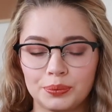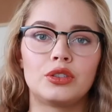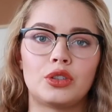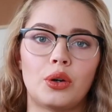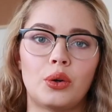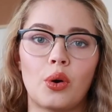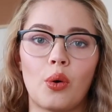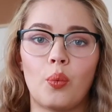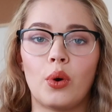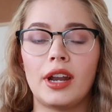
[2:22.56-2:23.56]
So
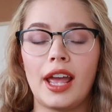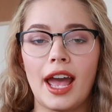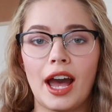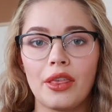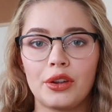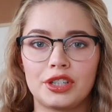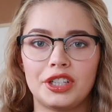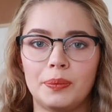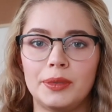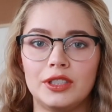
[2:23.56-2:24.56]
one other
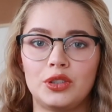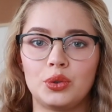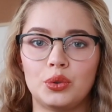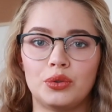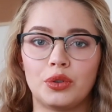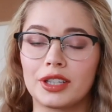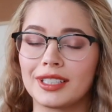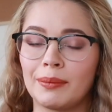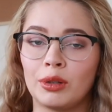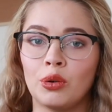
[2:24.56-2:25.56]
tip is to, for
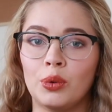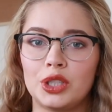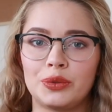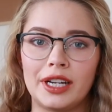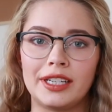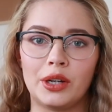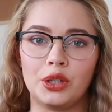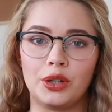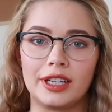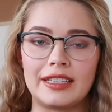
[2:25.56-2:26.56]
example, always write
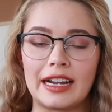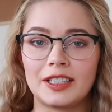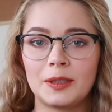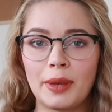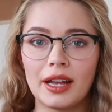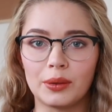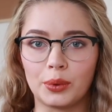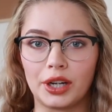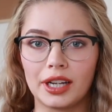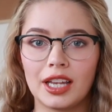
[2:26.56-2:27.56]
down your exact spell
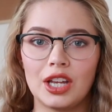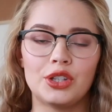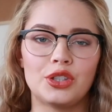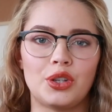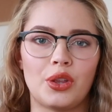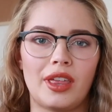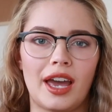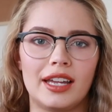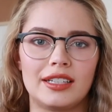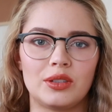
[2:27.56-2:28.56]
work so
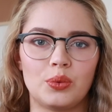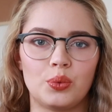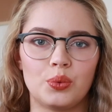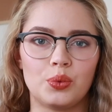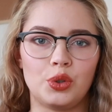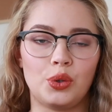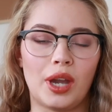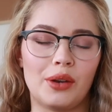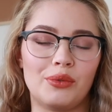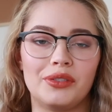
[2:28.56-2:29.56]
that you
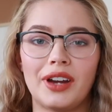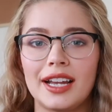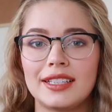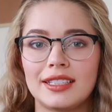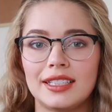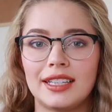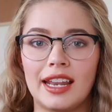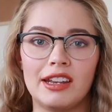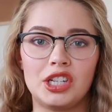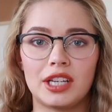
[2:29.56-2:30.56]
can revise it
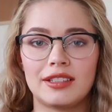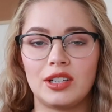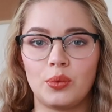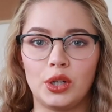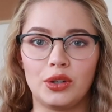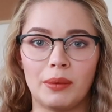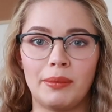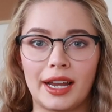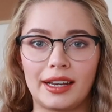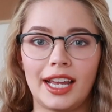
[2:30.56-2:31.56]
and adjust it when you
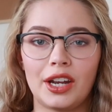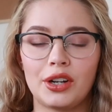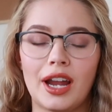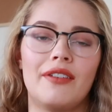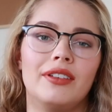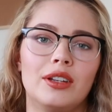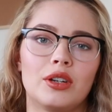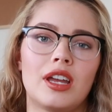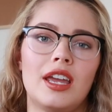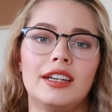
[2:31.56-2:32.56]
come back later. Have a
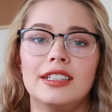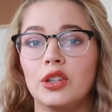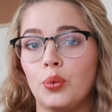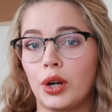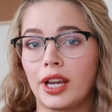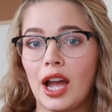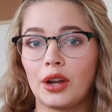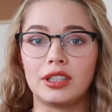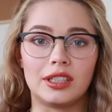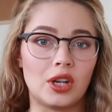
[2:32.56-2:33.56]
look, did it work
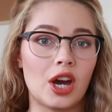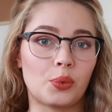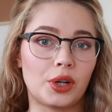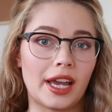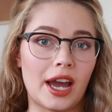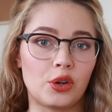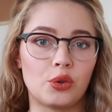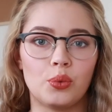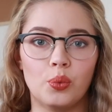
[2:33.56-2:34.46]
out, did it not work out,